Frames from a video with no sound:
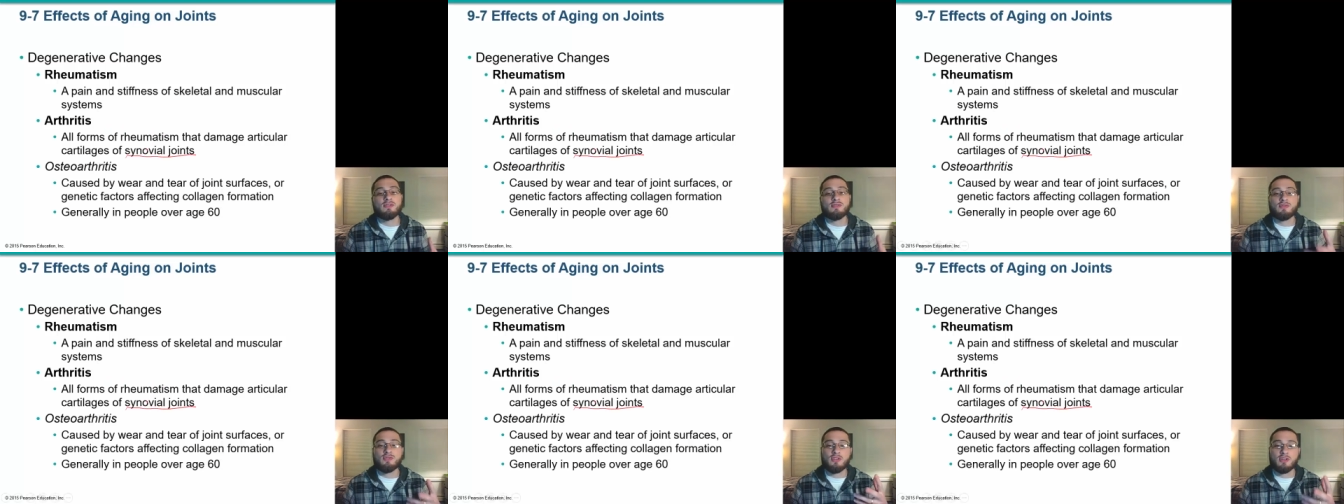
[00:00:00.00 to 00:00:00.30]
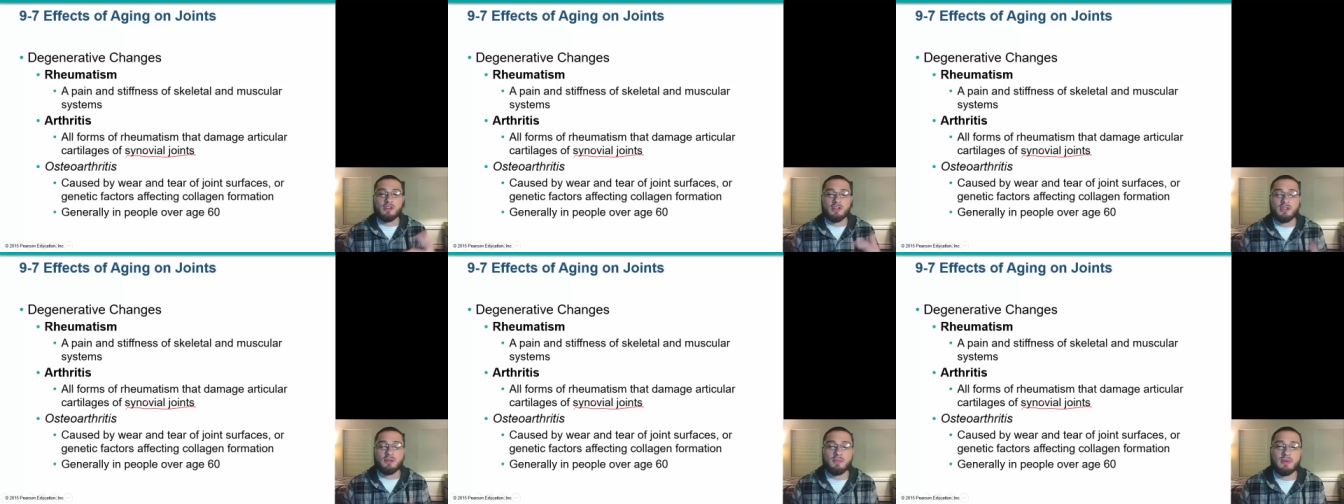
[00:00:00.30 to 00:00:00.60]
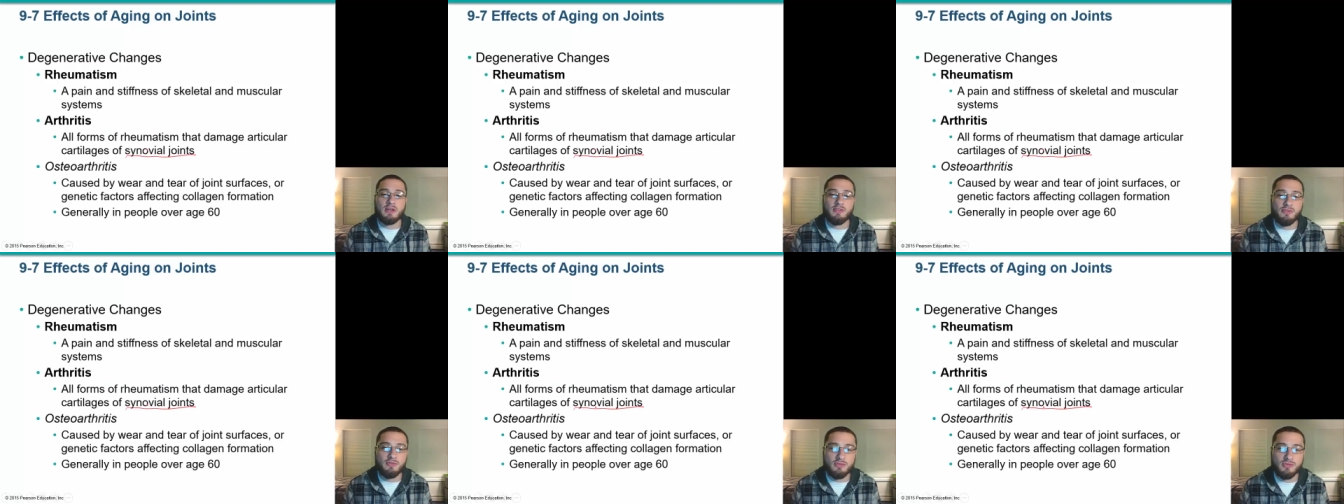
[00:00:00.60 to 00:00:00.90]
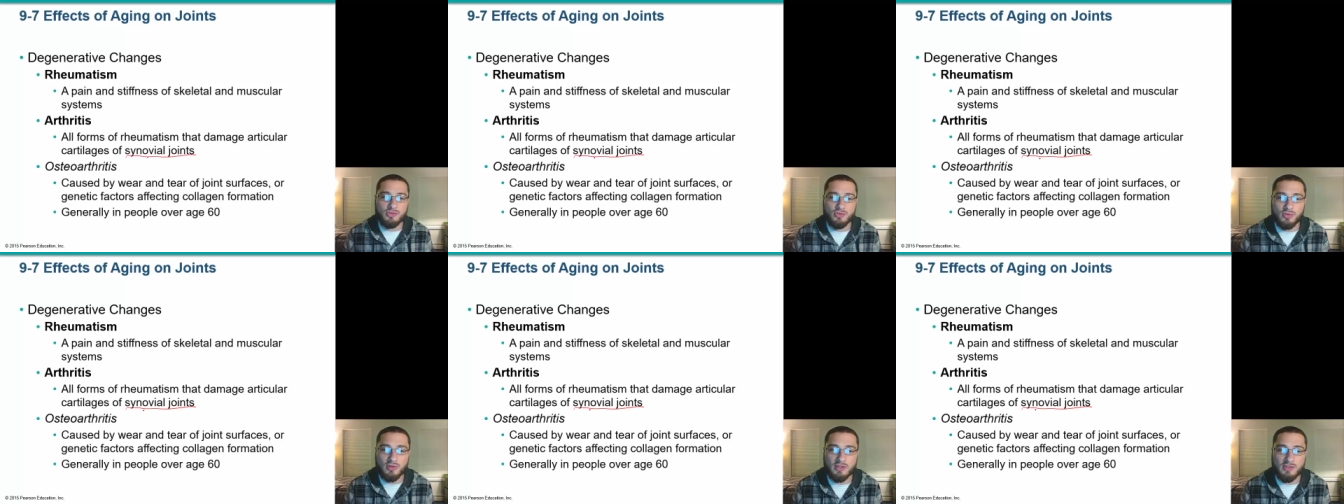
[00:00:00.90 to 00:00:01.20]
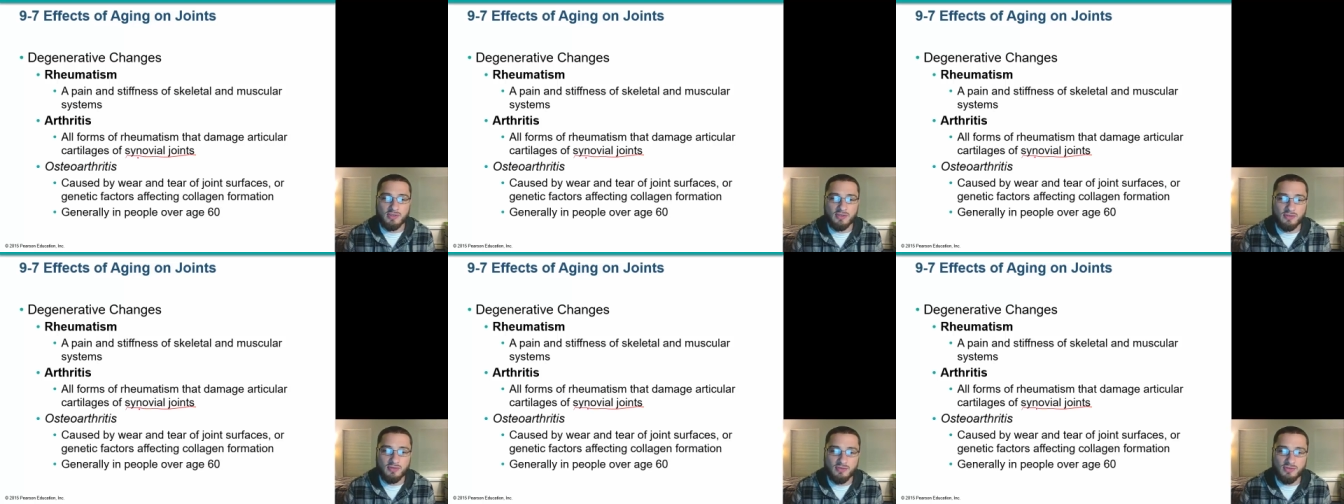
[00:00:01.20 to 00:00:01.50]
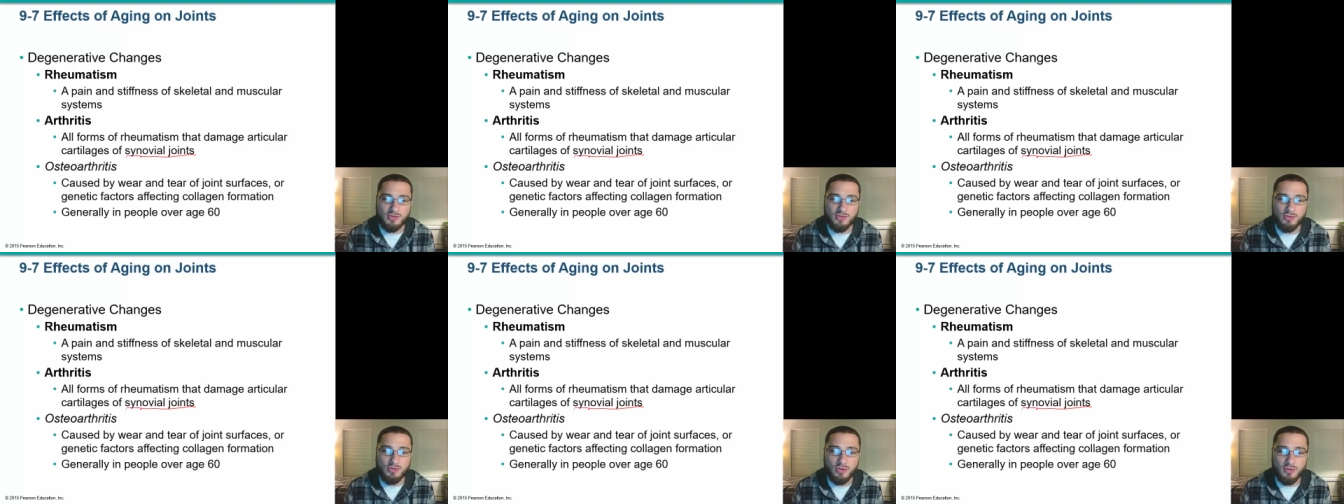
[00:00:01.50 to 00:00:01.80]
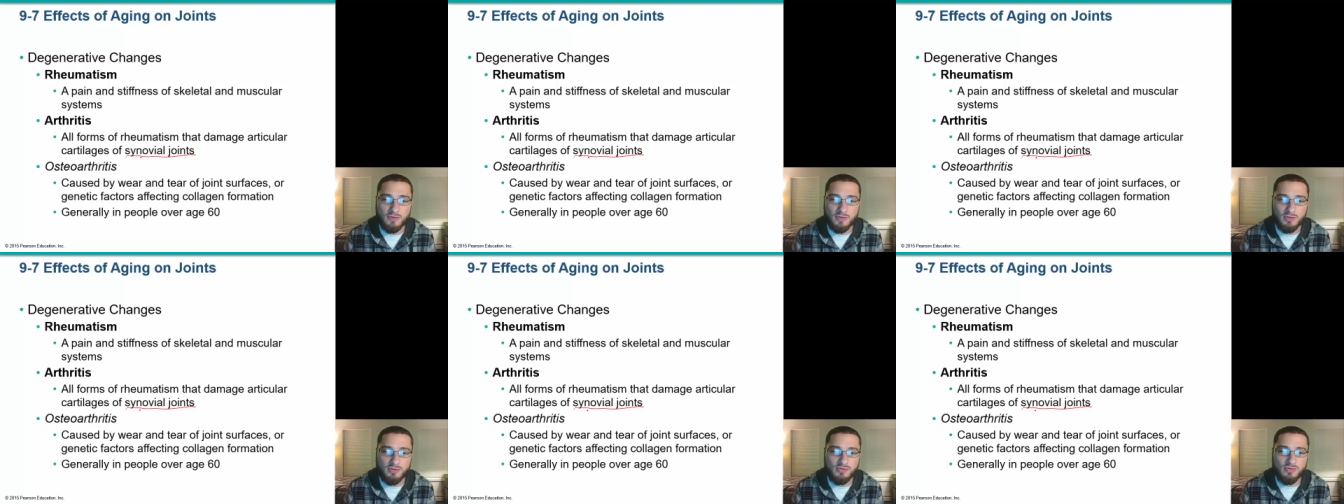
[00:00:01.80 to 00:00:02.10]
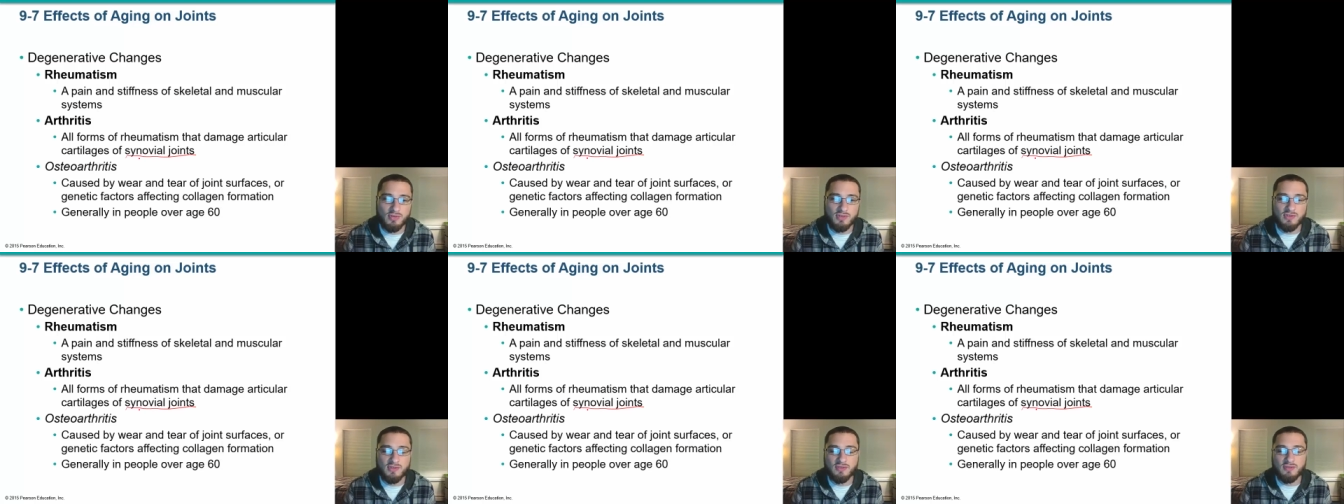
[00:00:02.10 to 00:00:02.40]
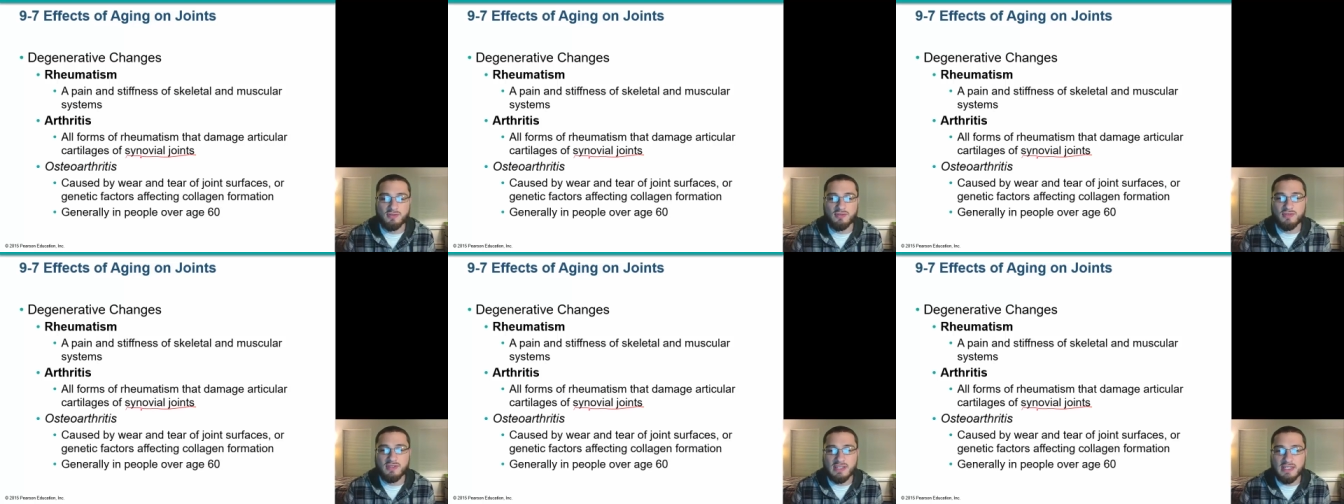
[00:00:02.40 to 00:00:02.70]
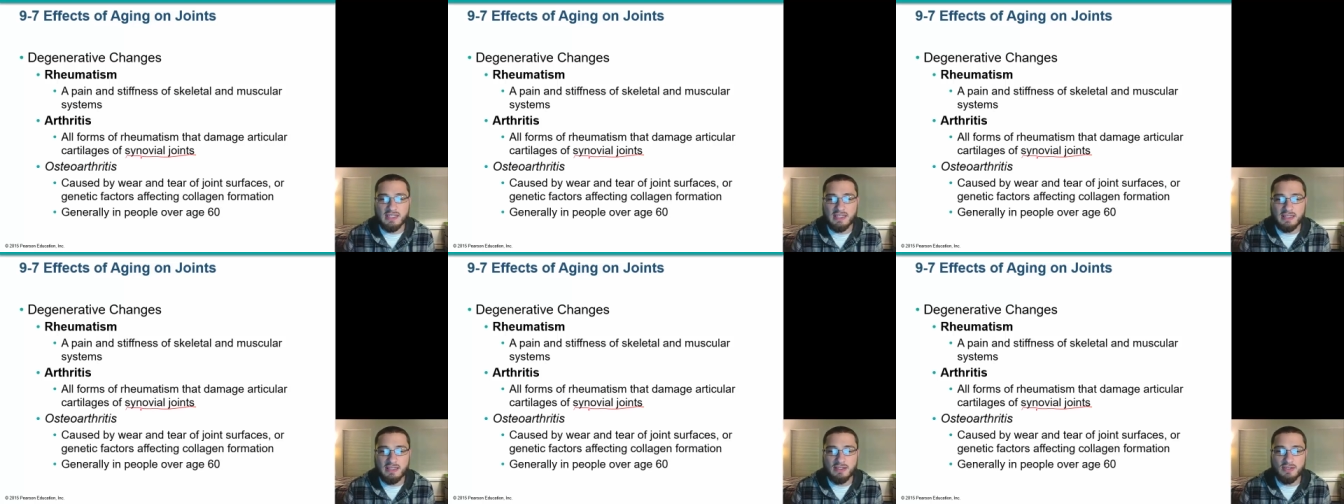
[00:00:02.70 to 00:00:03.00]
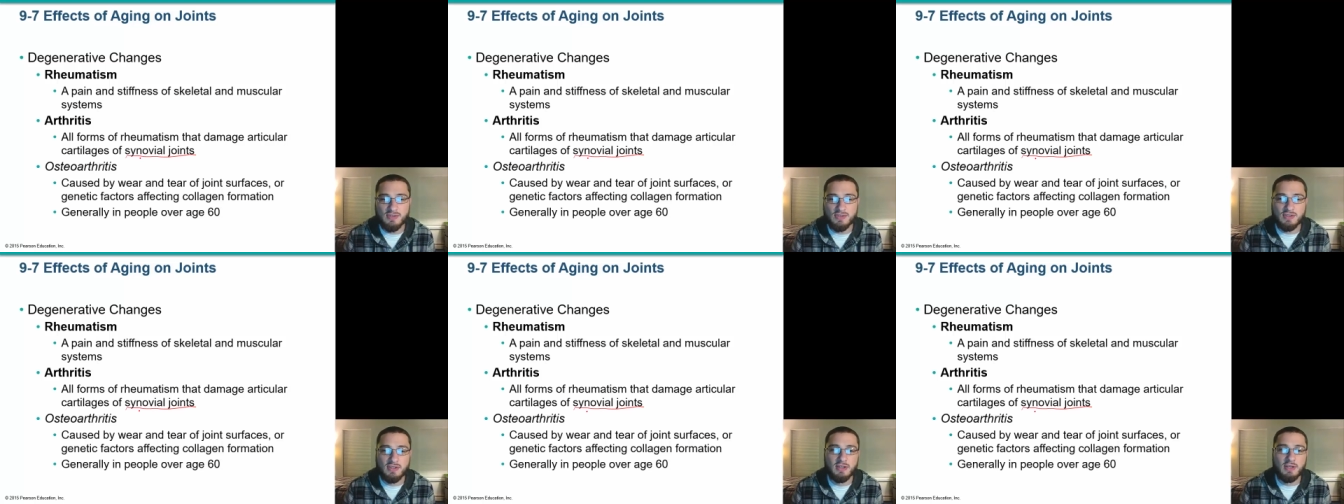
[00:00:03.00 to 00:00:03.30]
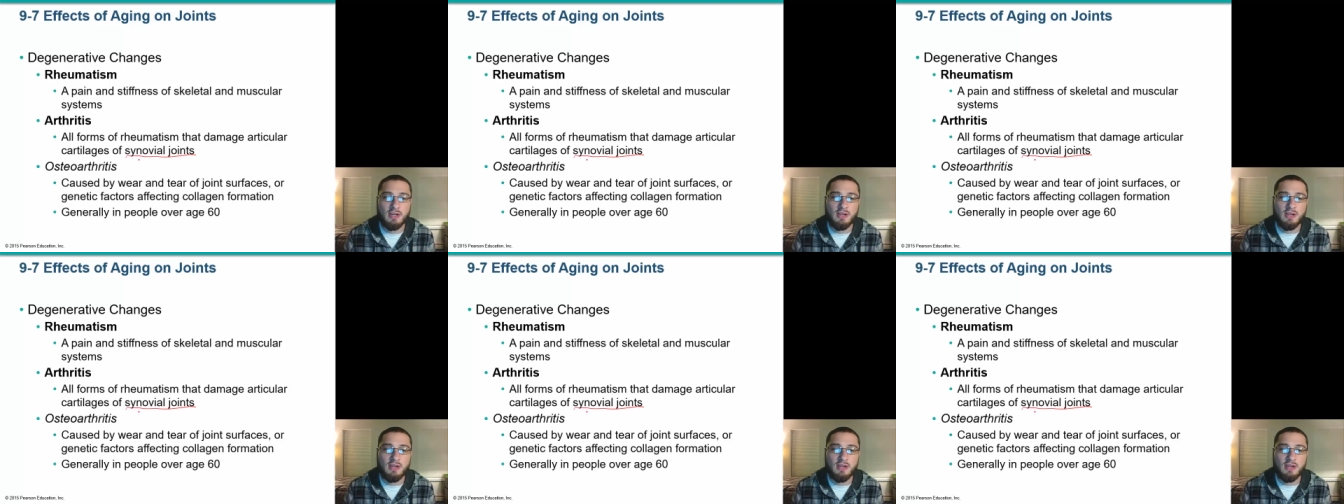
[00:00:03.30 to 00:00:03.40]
they're talking about their joints, their synovial joints, their knees